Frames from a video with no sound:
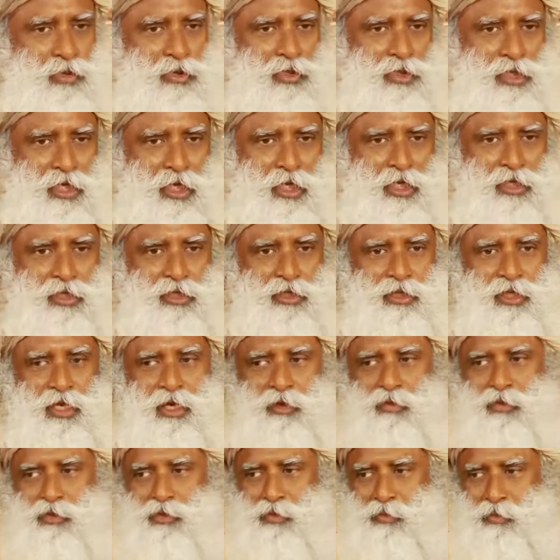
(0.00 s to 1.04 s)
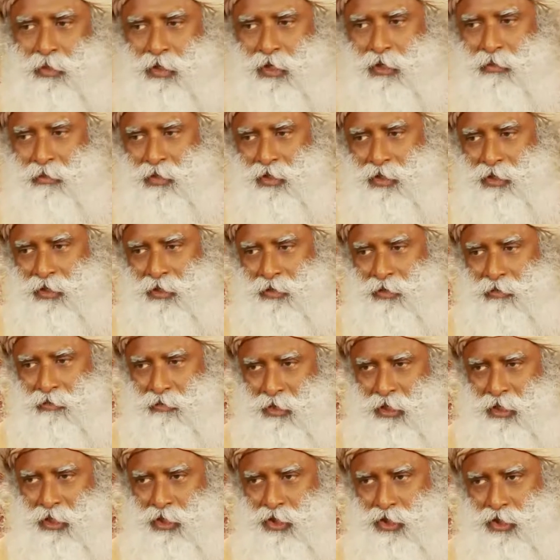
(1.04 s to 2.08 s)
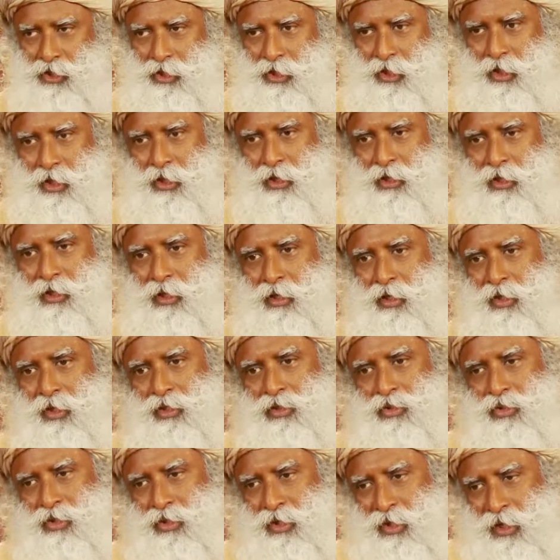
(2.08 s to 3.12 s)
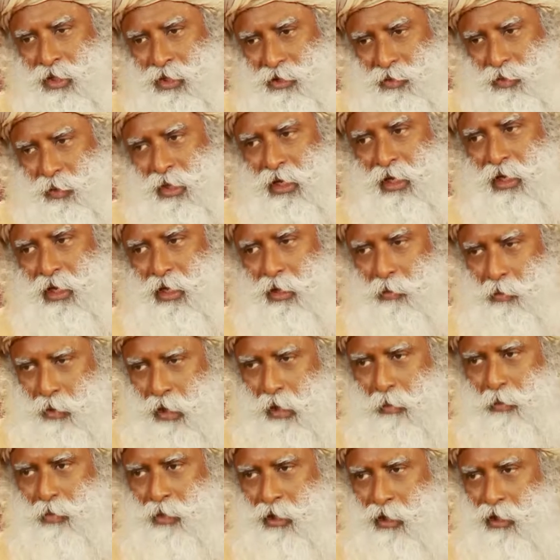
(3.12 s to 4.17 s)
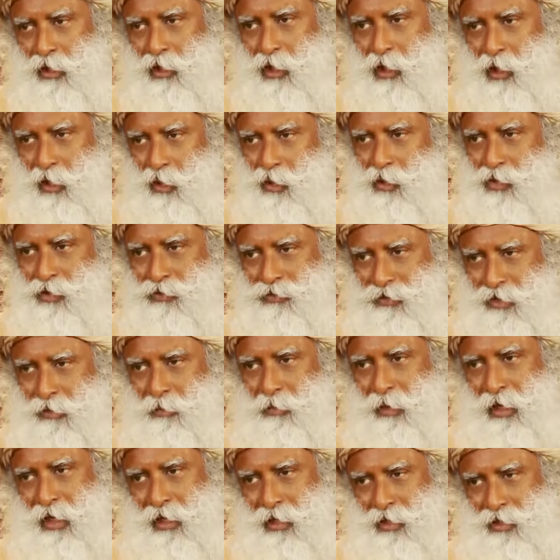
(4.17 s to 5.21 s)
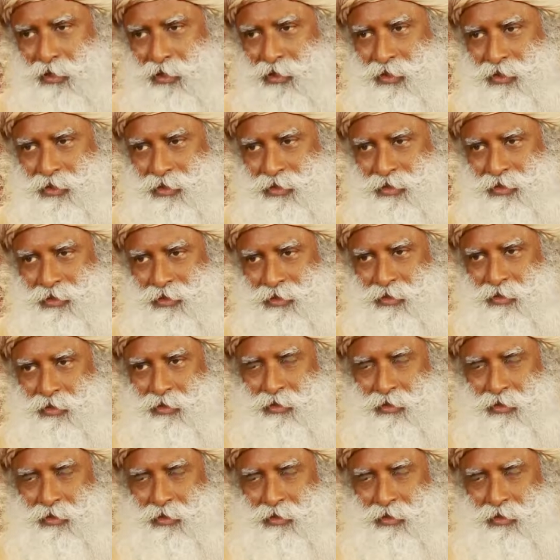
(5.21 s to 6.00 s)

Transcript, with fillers: who's sage, now who's become a minister, so he is wearing appropriate clothes for the palace.